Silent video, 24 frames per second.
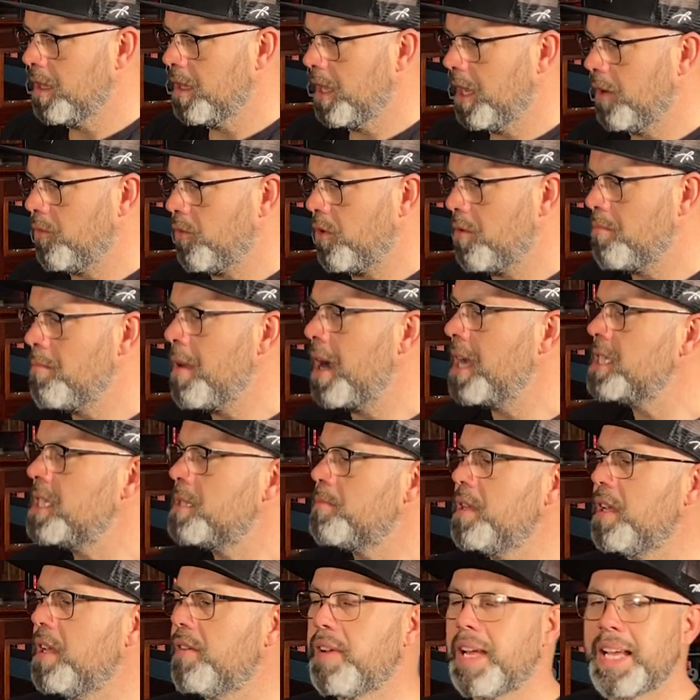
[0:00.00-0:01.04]
it reminds
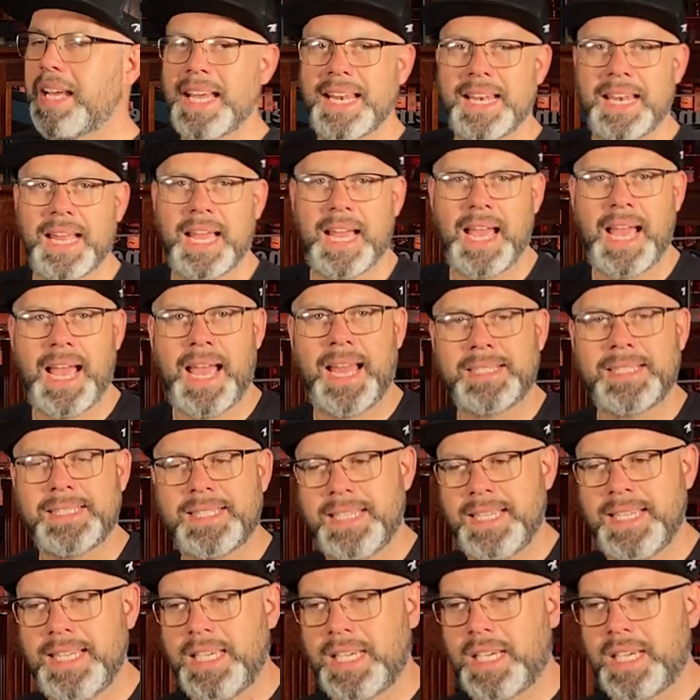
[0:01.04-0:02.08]
me of like an
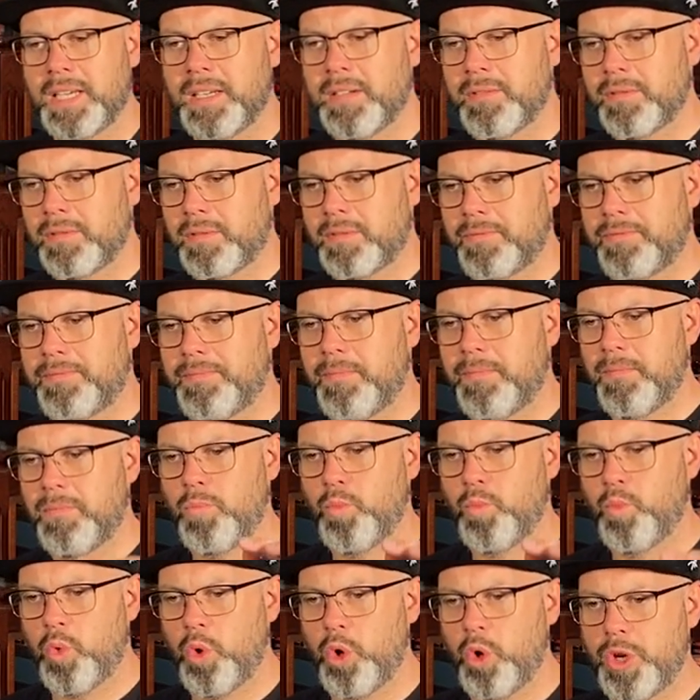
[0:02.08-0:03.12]
antique
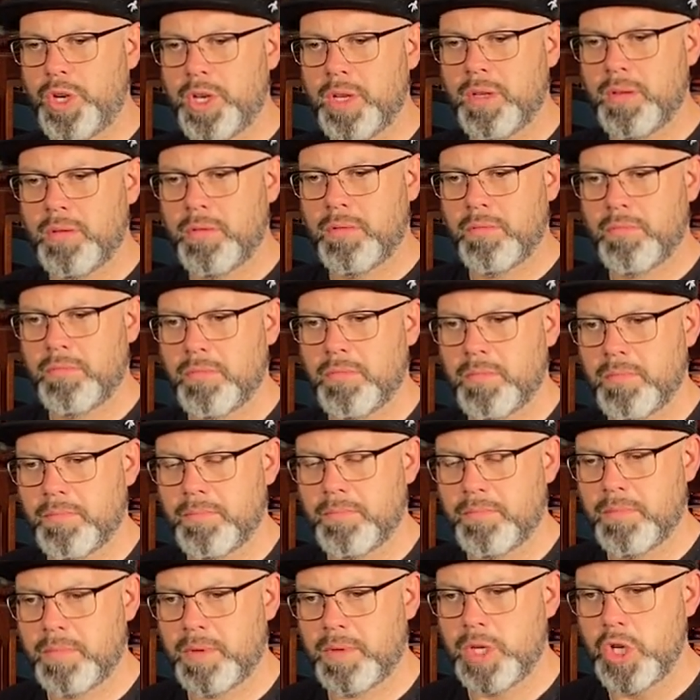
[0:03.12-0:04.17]
wood
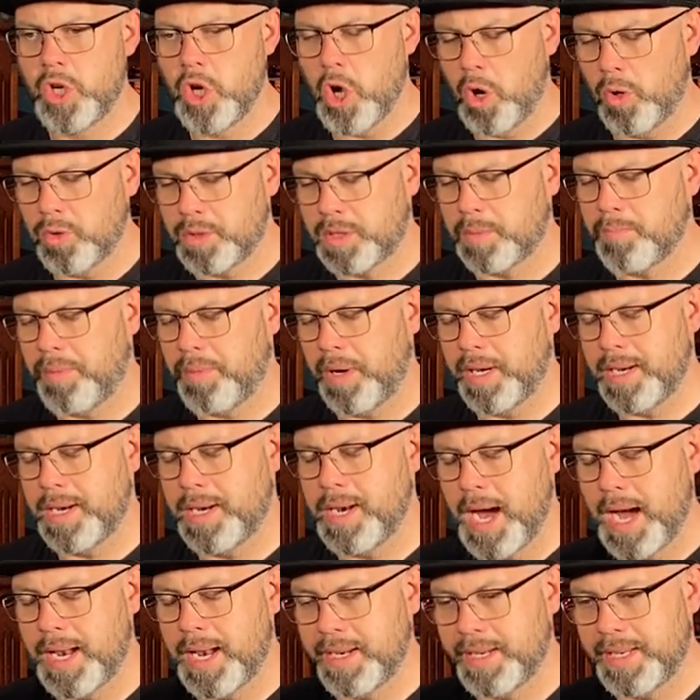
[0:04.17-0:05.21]
note, but
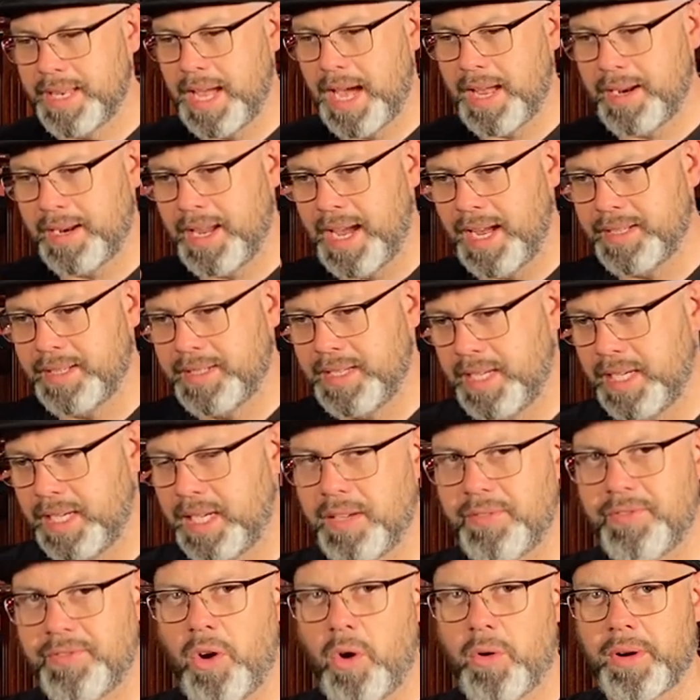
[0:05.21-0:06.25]
not that
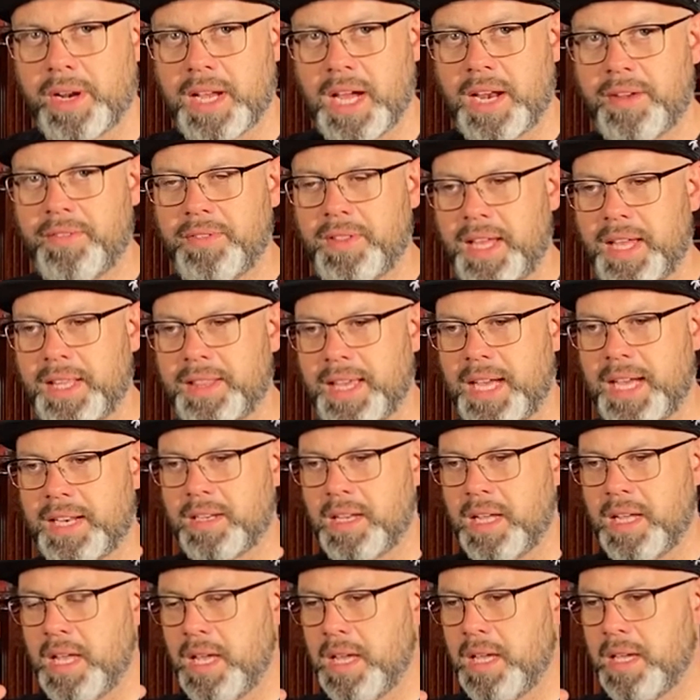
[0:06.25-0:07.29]
antique-y forward, kind of like
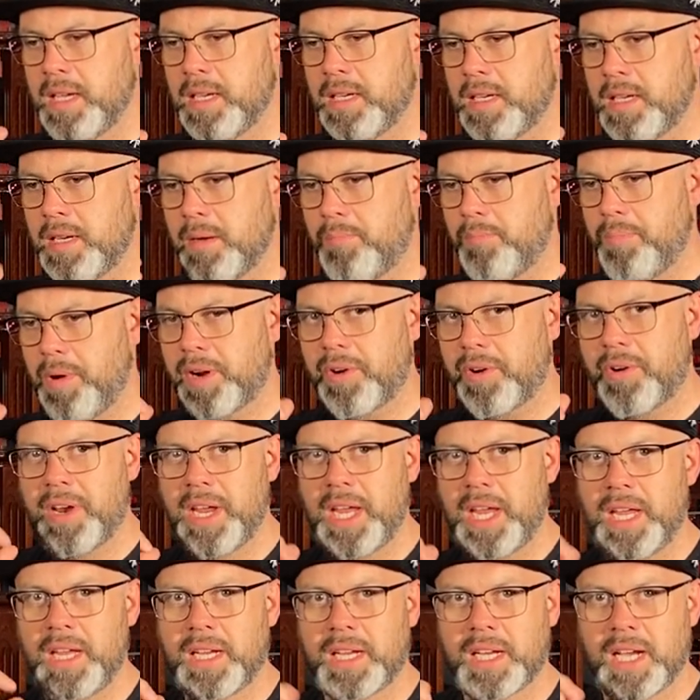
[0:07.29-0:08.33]
that
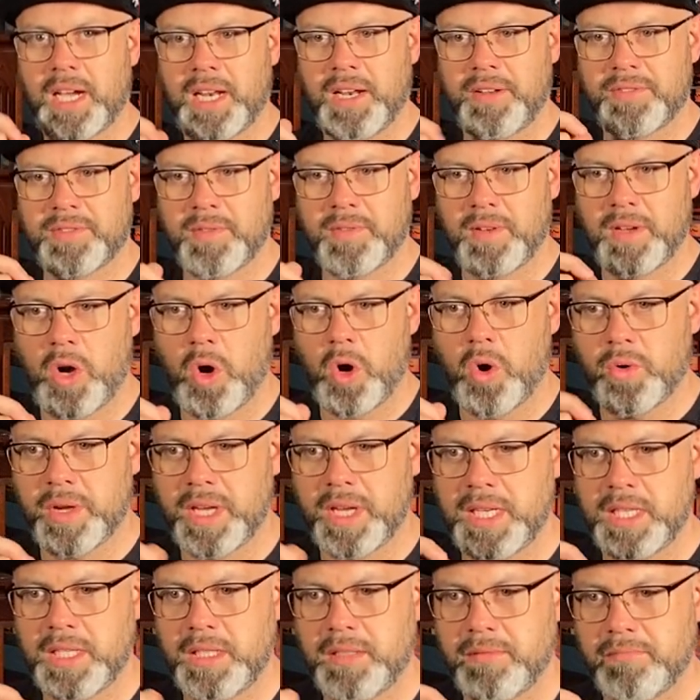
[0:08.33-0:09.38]
buttery kind of
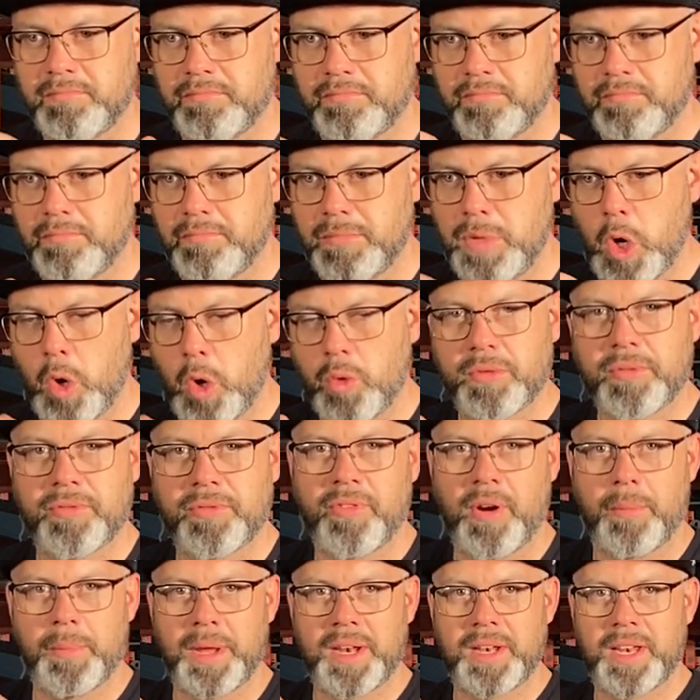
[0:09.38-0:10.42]
oaky note
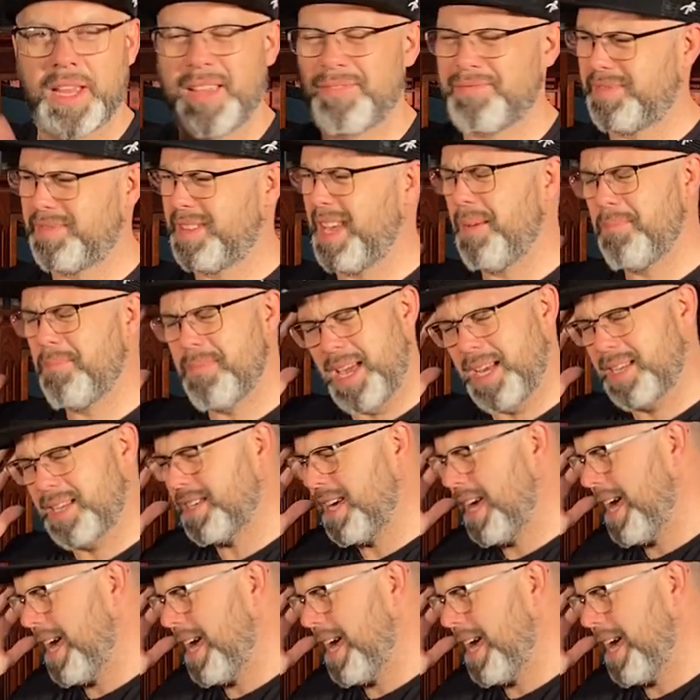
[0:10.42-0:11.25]
from it, if that makes